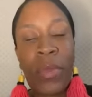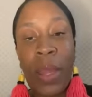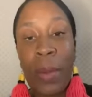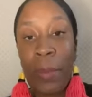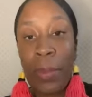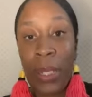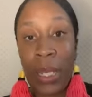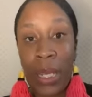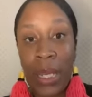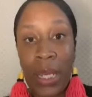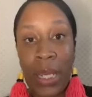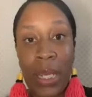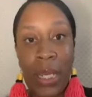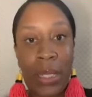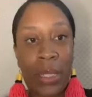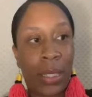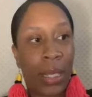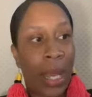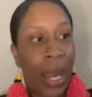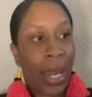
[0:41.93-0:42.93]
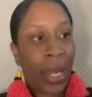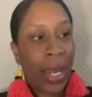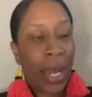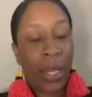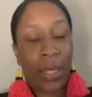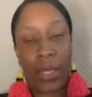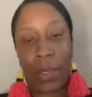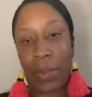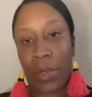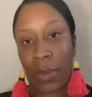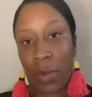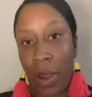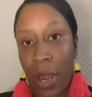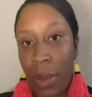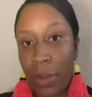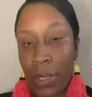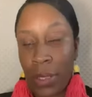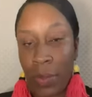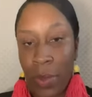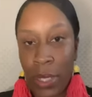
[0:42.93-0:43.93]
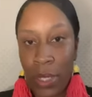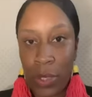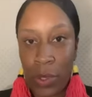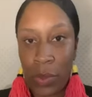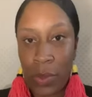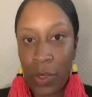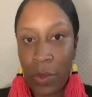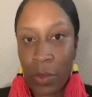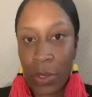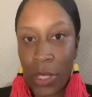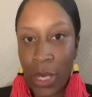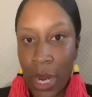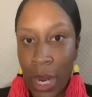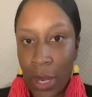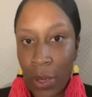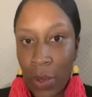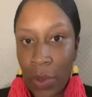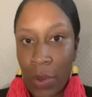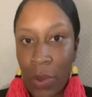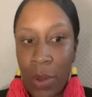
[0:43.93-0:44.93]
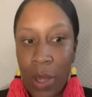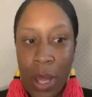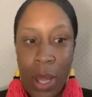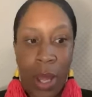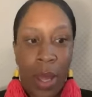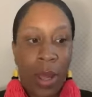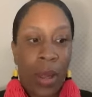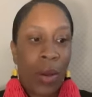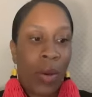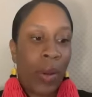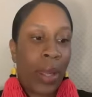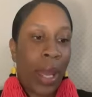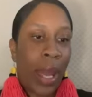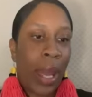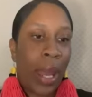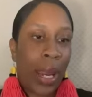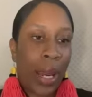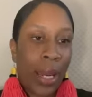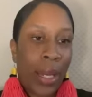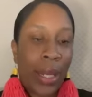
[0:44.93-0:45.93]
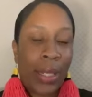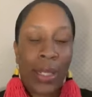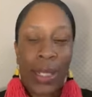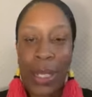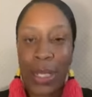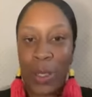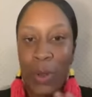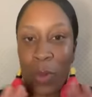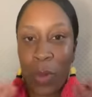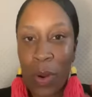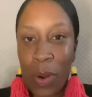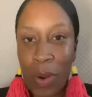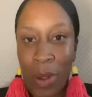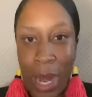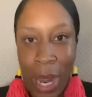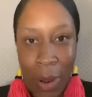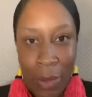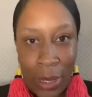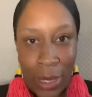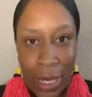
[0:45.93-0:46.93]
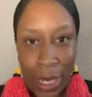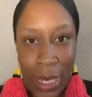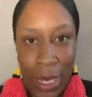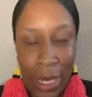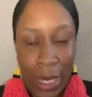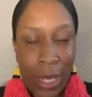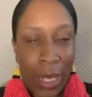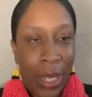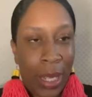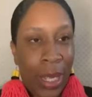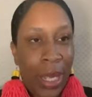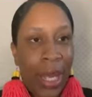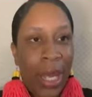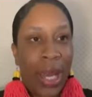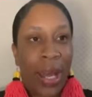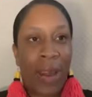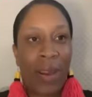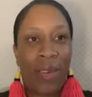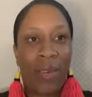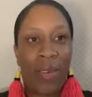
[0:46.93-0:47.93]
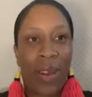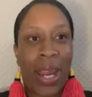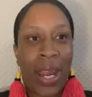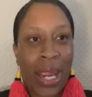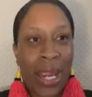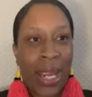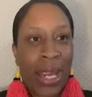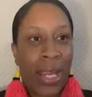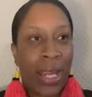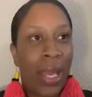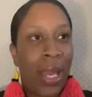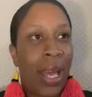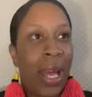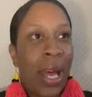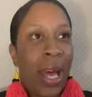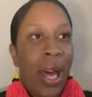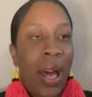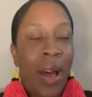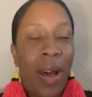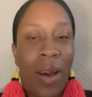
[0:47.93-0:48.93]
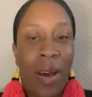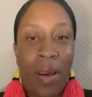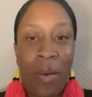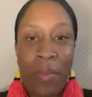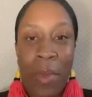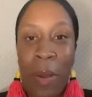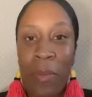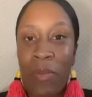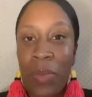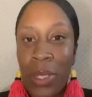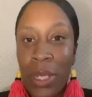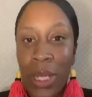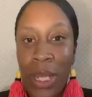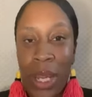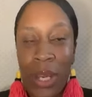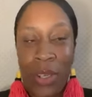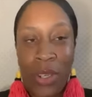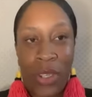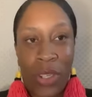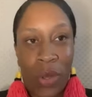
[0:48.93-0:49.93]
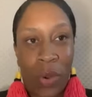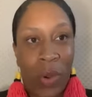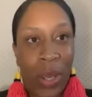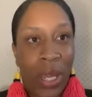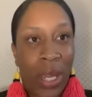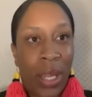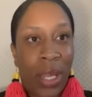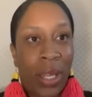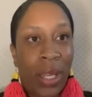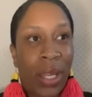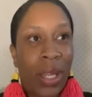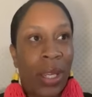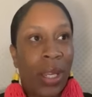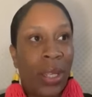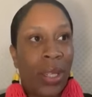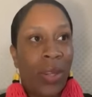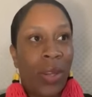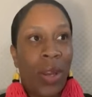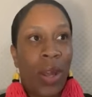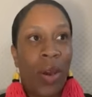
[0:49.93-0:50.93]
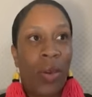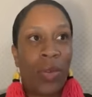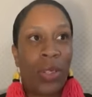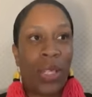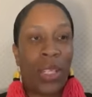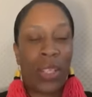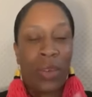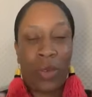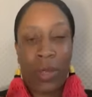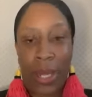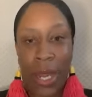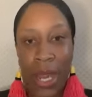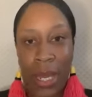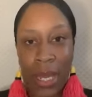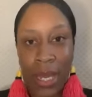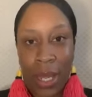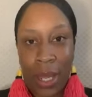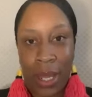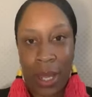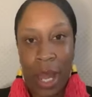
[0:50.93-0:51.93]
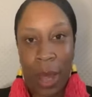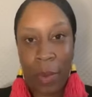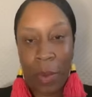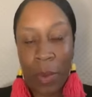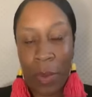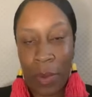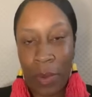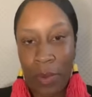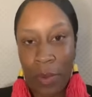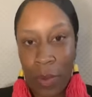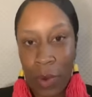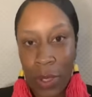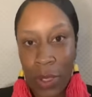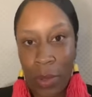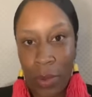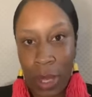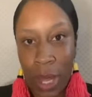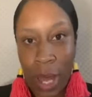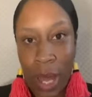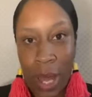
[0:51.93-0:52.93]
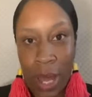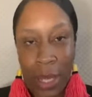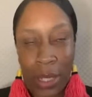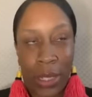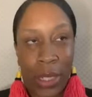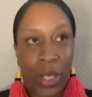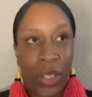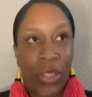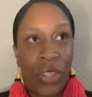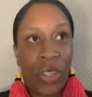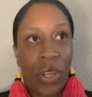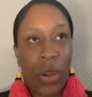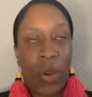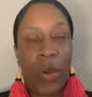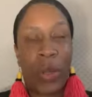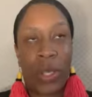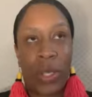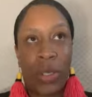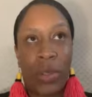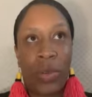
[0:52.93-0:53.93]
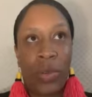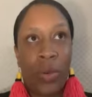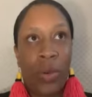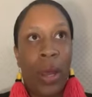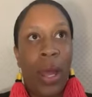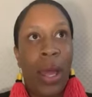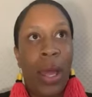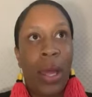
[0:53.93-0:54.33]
Please like and subscribe to my YouTube channel. Okay, let's get the word out there. All right, I'm really enjoying, just creating and coming before you guys and showing you,